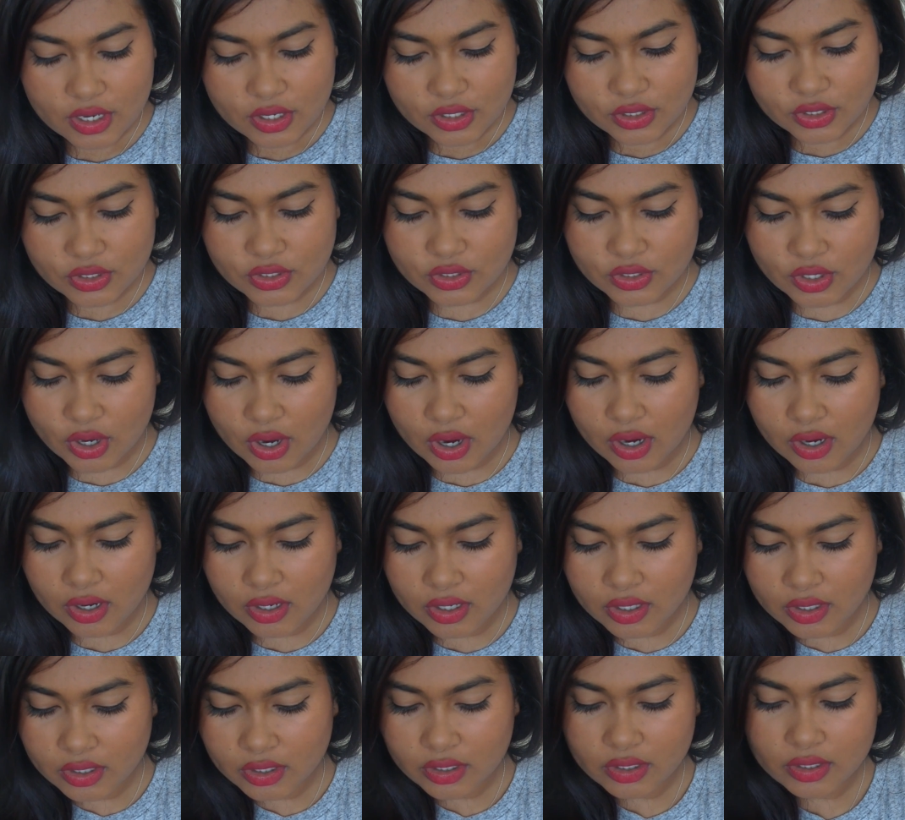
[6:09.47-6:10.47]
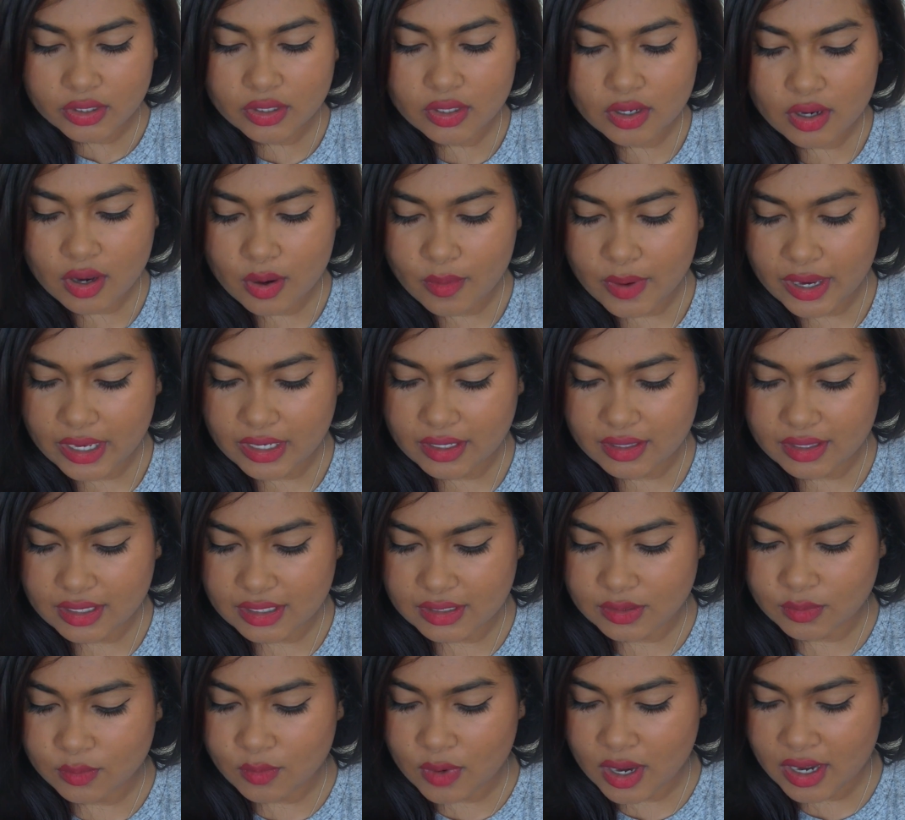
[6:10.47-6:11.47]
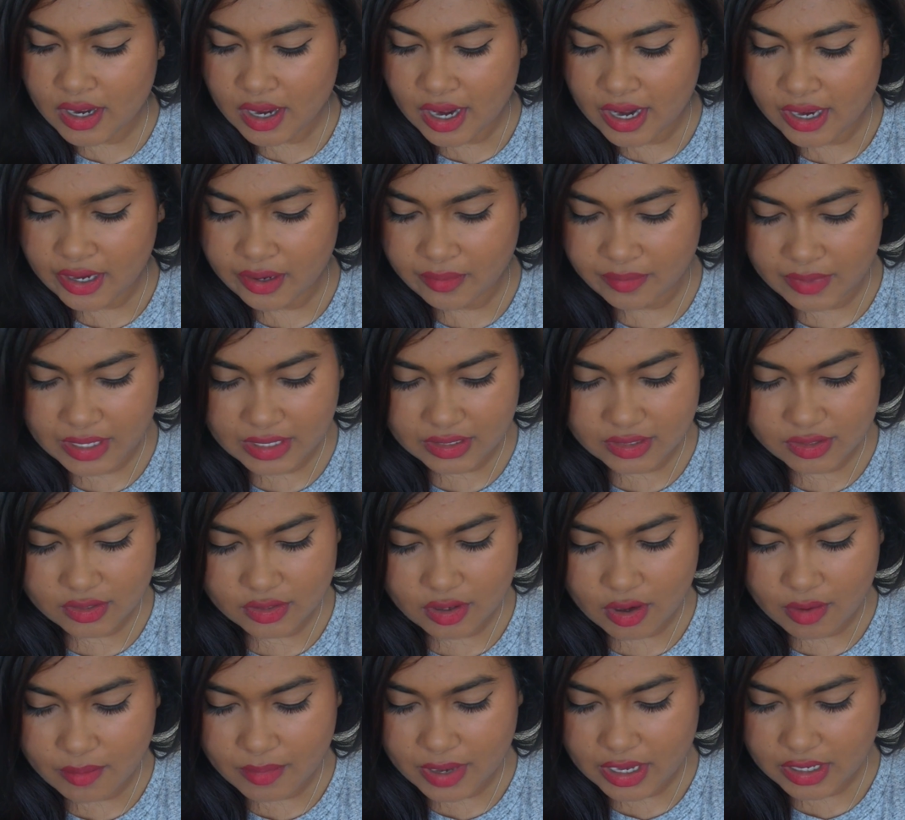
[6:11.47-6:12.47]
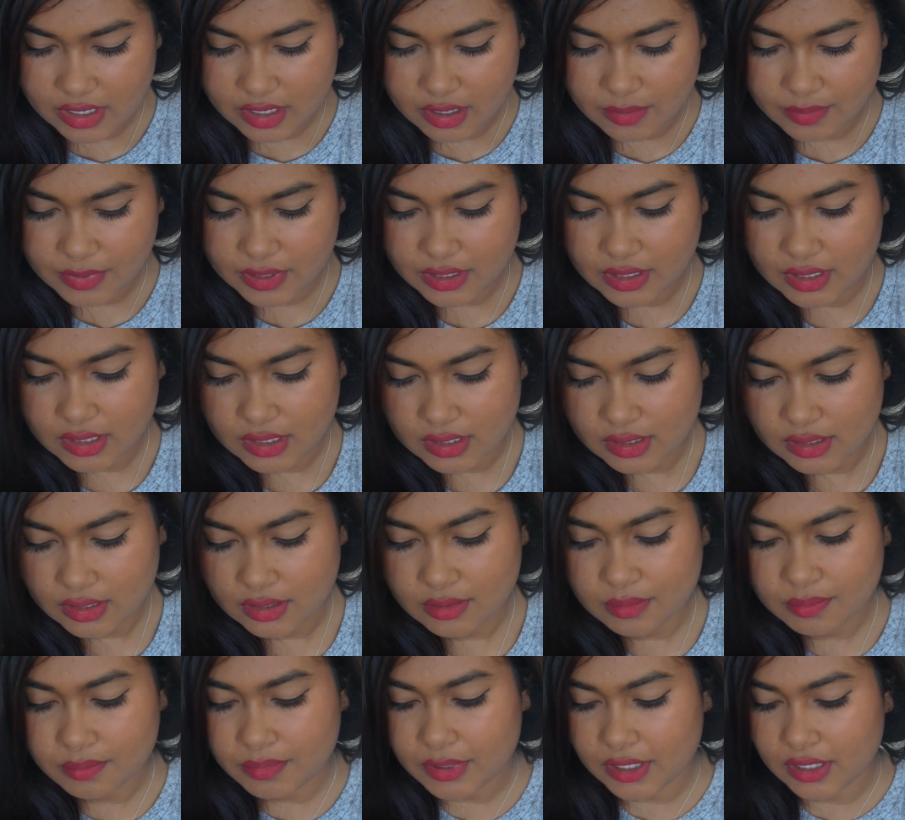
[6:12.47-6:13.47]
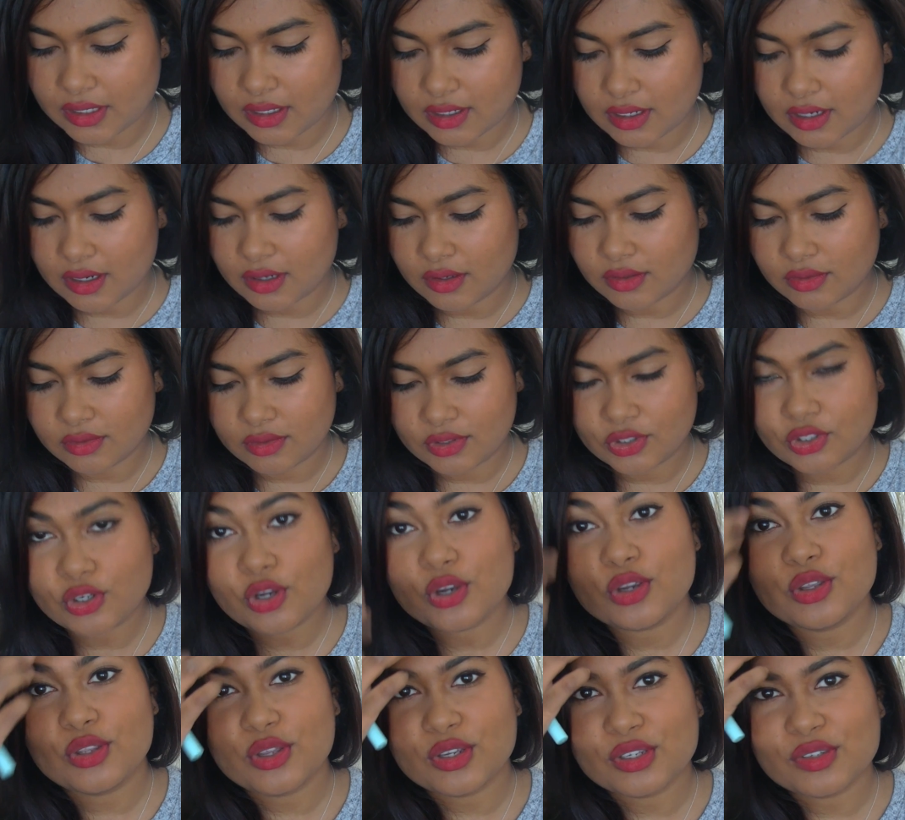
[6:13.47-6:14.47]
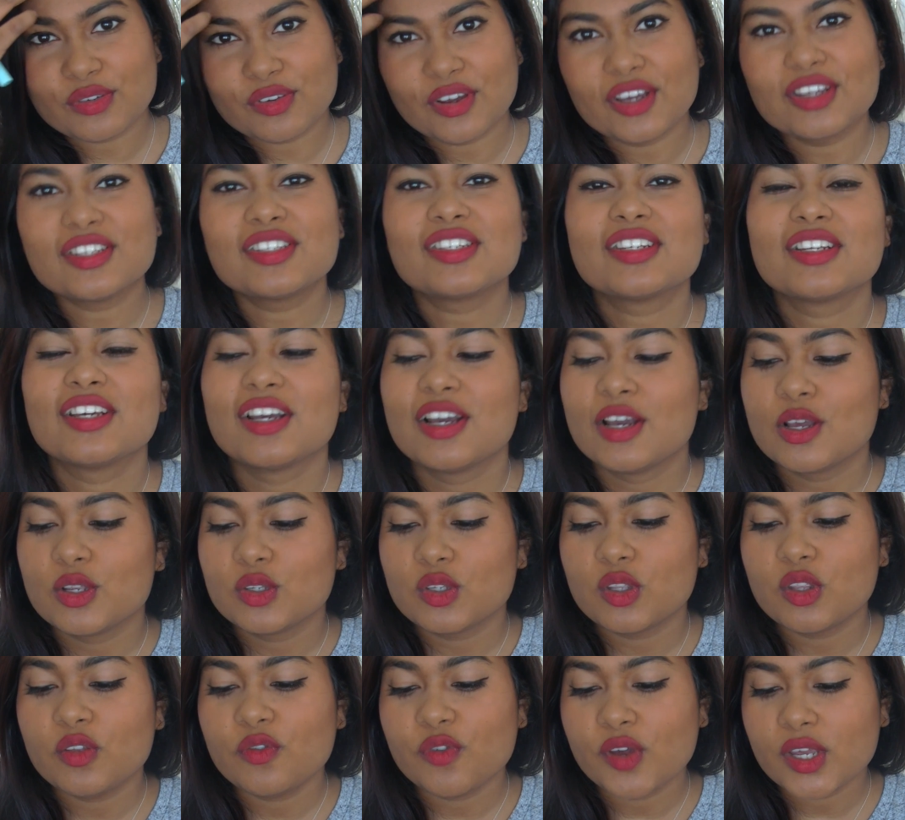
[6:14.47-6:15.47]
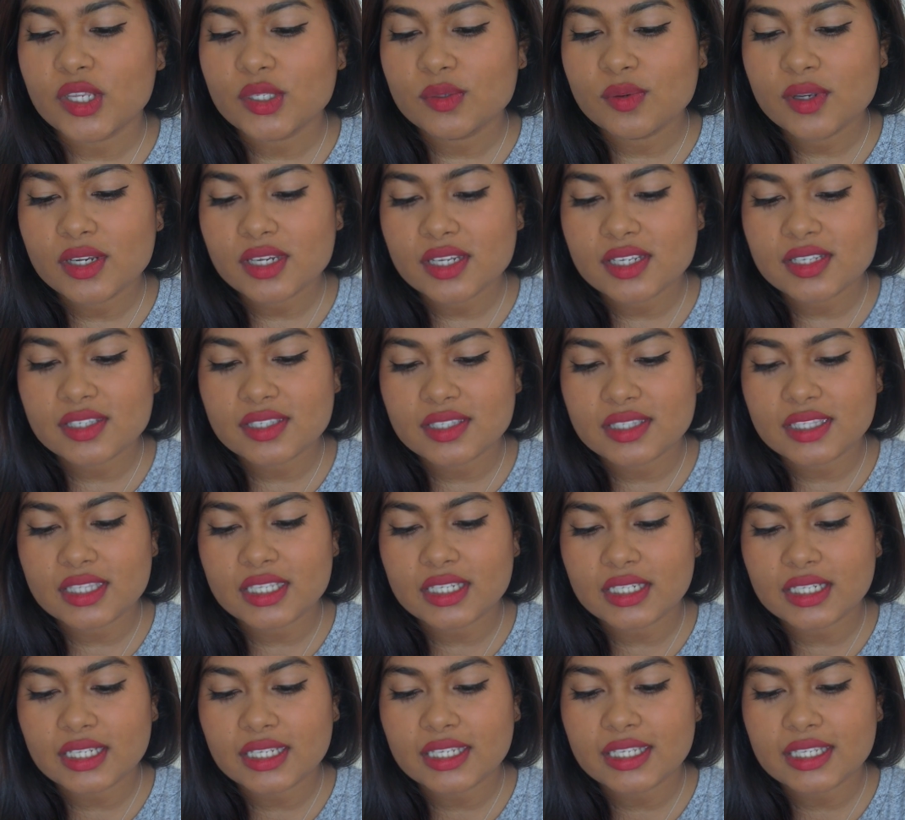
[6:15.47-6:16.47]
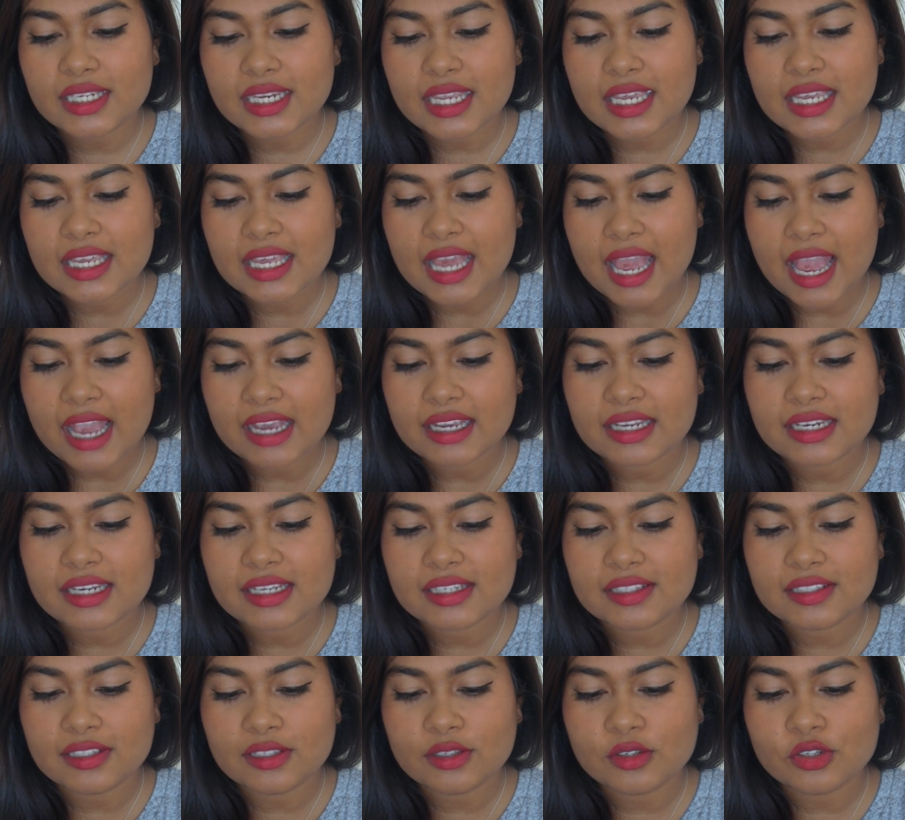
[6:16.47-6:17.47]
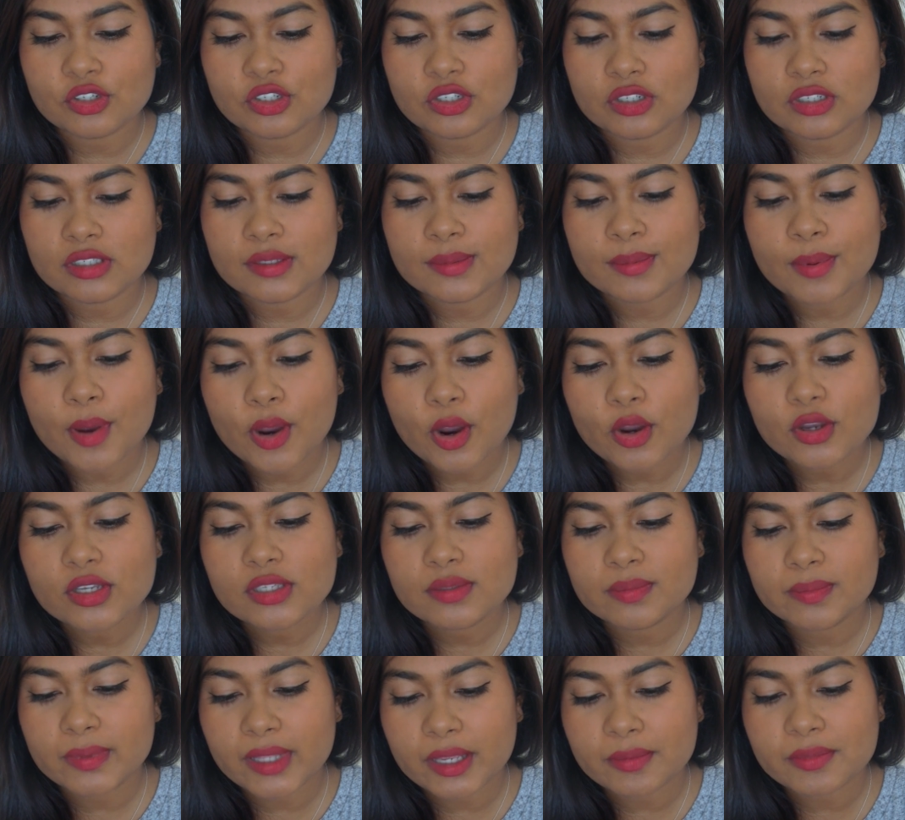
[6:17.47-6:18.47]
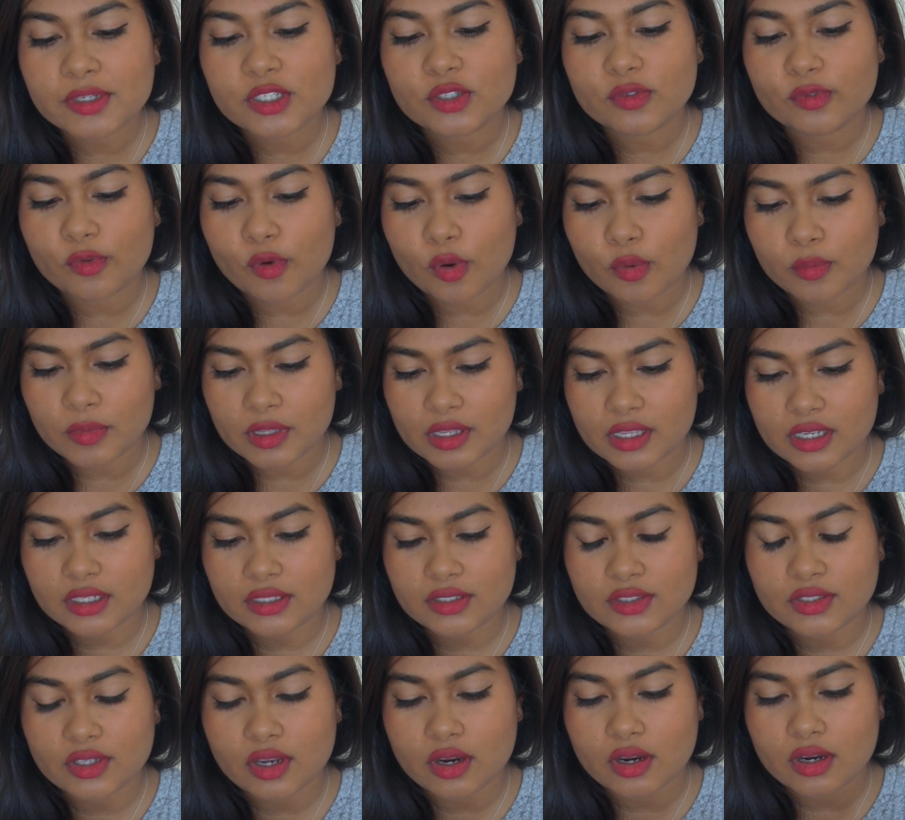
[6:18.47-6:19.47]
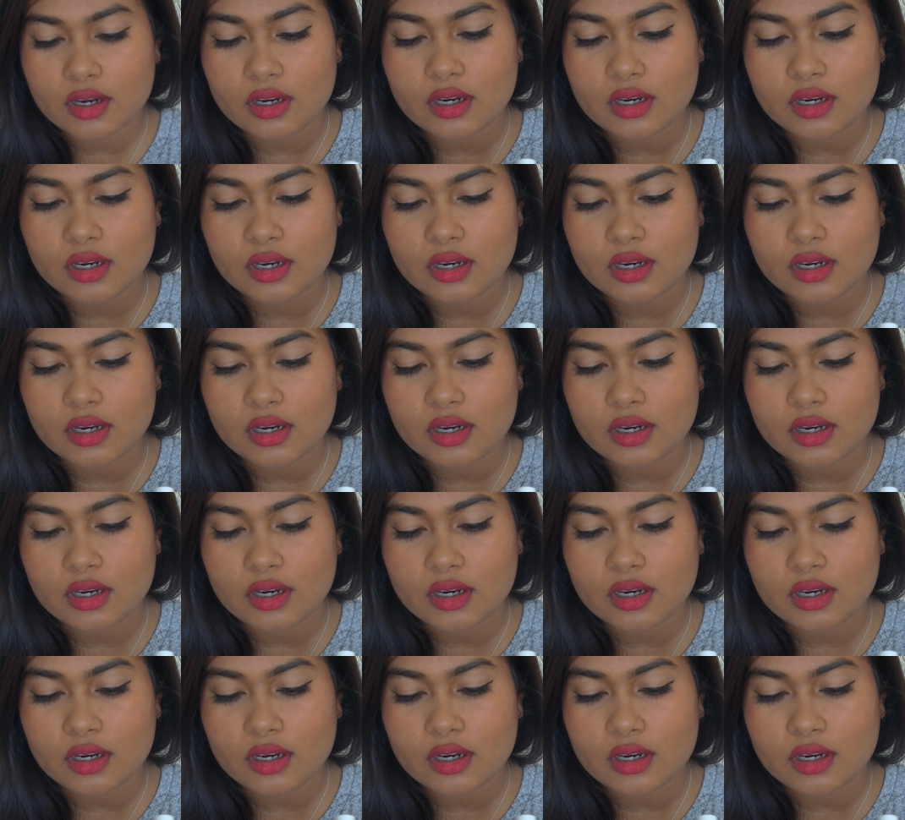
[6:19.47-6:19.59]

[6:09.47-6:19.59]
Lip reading: So, oh wait, there's one item that's not makeup in here, but I'll show you those first. So the first one is the Clinique Acne Solutions Post Blemish Formula. So